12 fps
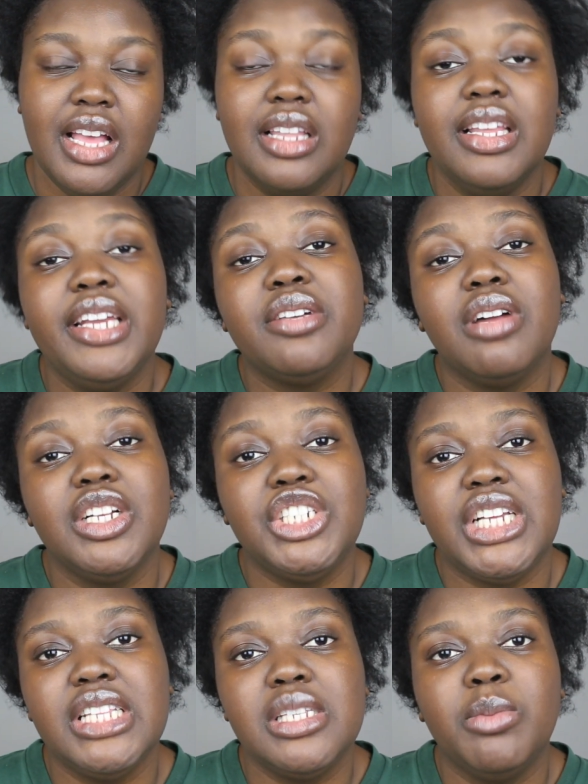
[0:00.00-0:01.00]
Later on,
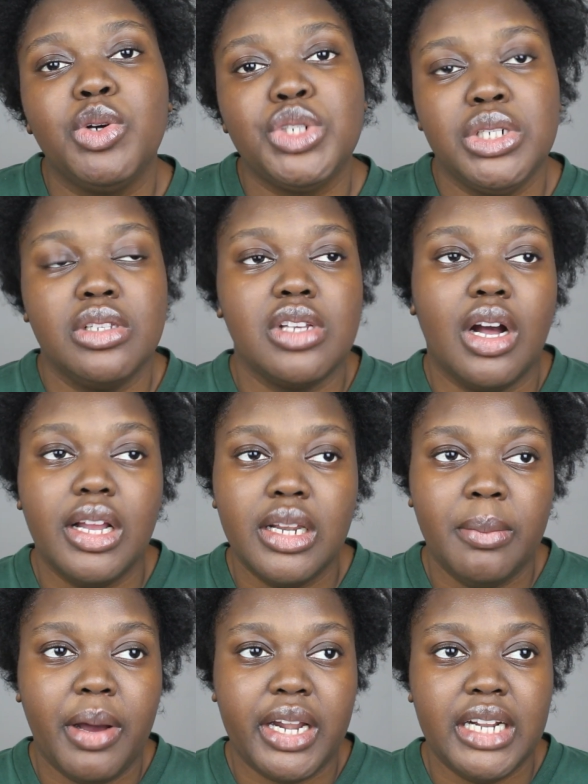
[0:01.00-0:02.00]
she gets emotional talking
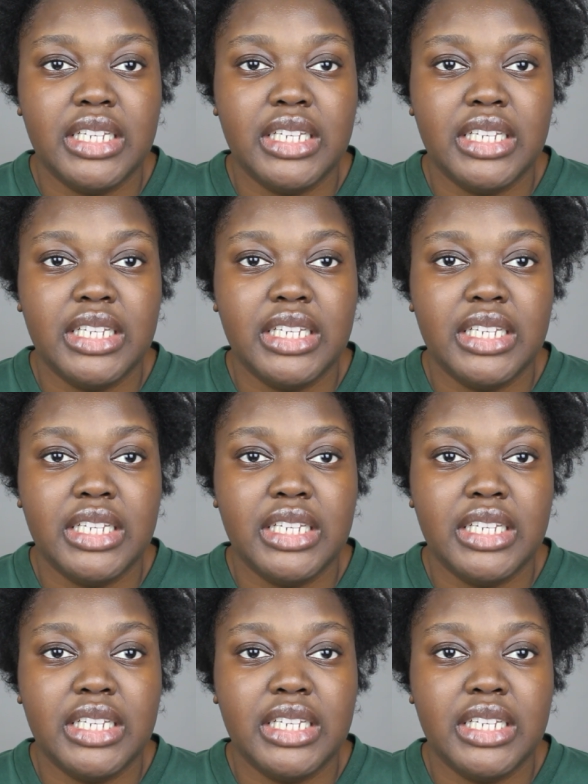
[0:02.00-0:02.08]
about it,